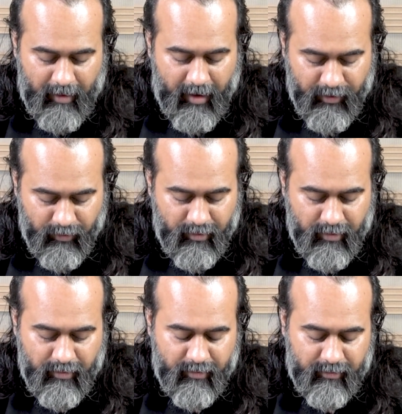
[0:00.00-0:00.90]
I don't
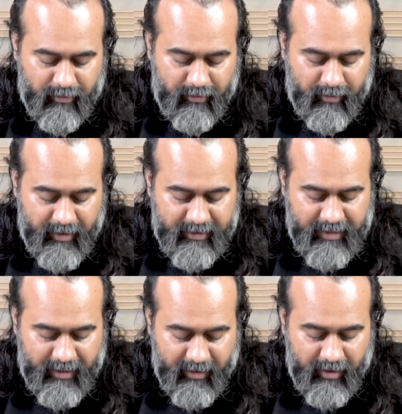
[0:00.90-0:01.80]
know
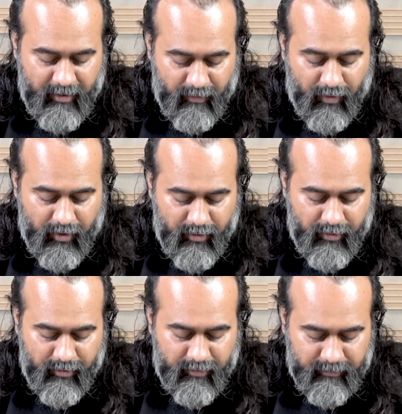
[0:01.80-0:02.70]
exactly what to
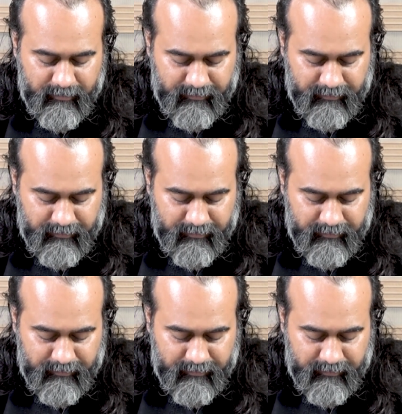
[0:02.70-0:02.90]
do.